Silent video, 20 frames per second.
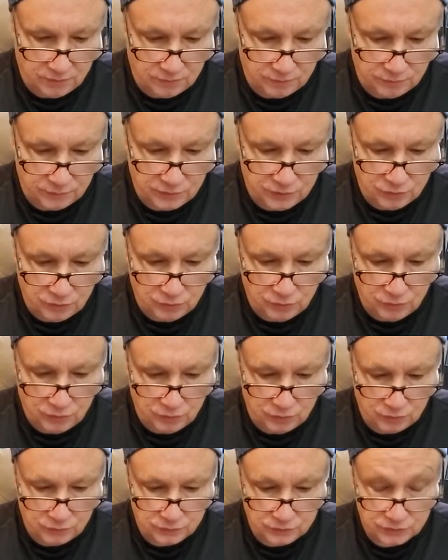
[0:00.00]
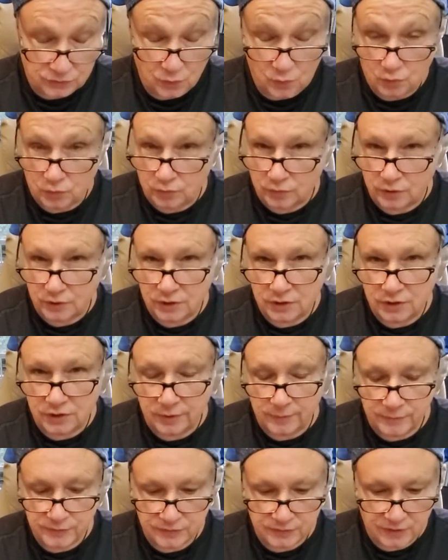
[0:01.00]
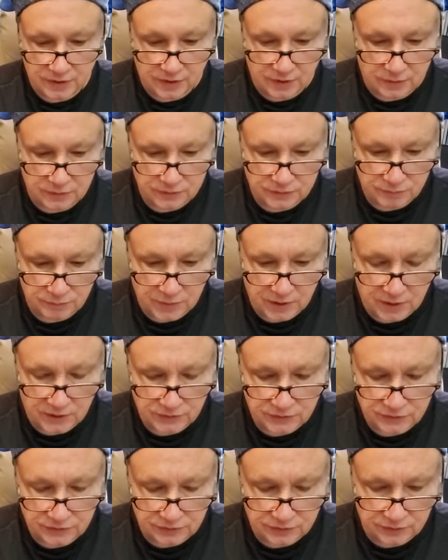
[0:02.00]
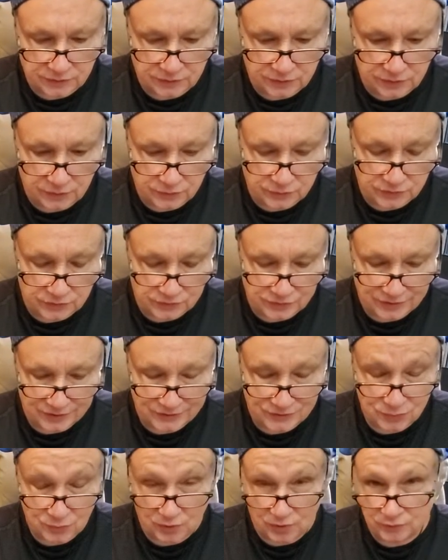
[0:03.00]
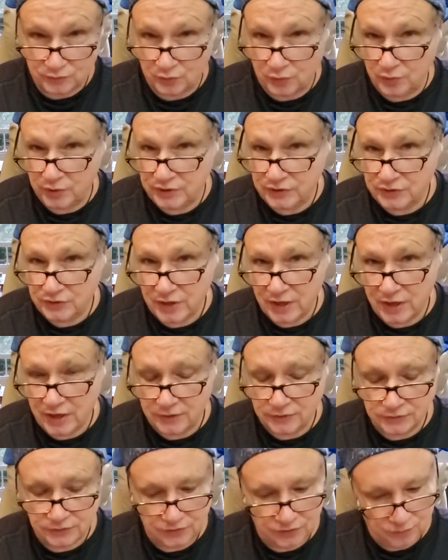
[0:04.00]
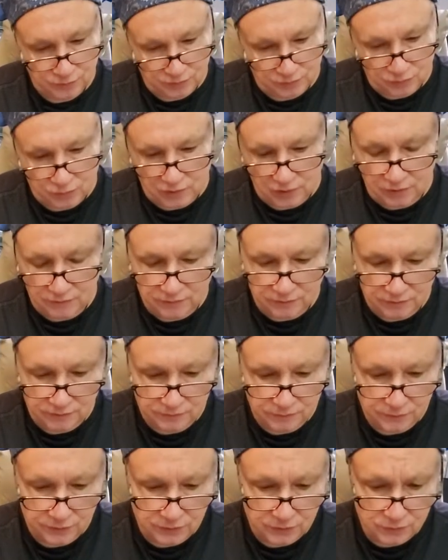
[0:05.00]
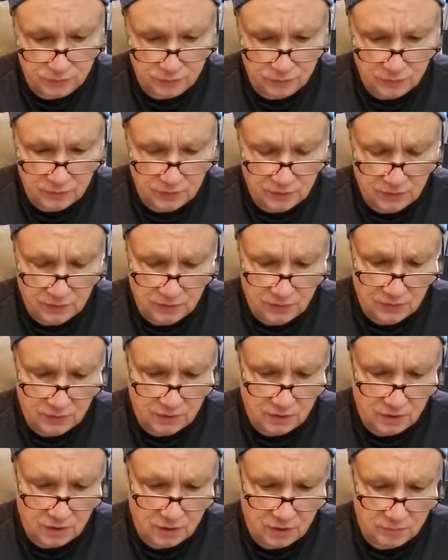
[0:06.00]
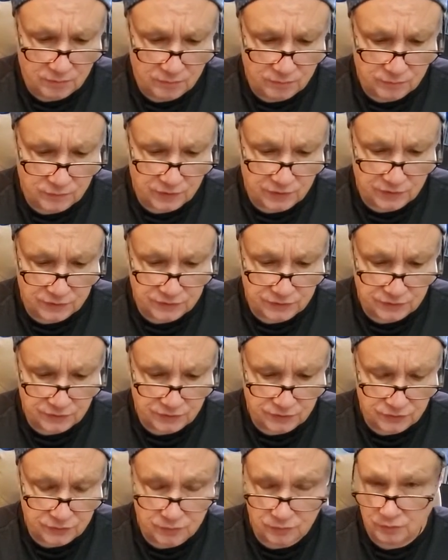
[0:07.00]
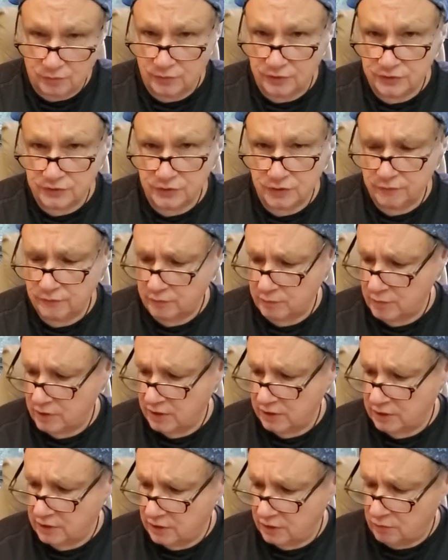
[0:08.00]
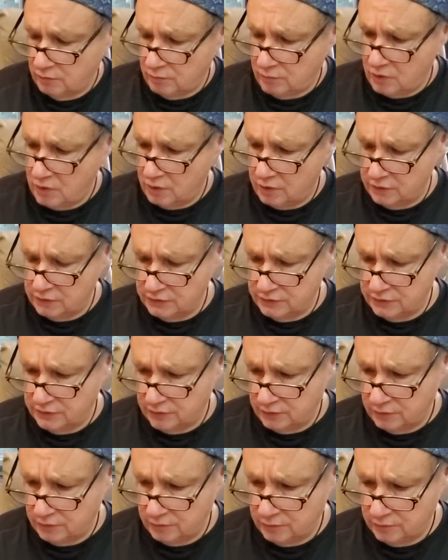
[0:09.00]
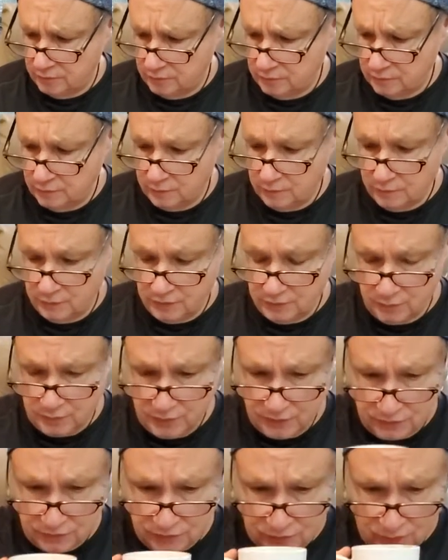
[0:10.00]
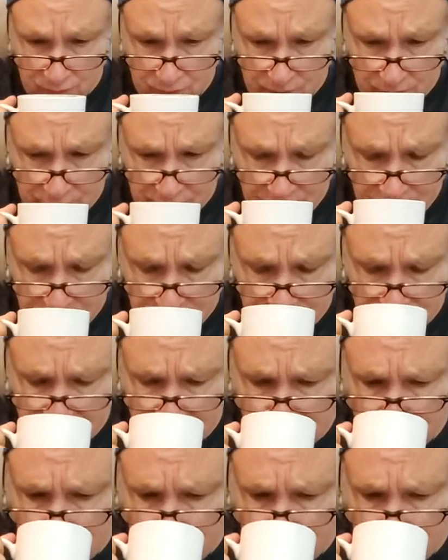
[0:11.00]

new moon solar eclipse. Now it's masculine energy. It's at 12 degrees Sag. Could be relevant for you. It's 2 degrees off of my natal Mars, so depends on where it hits.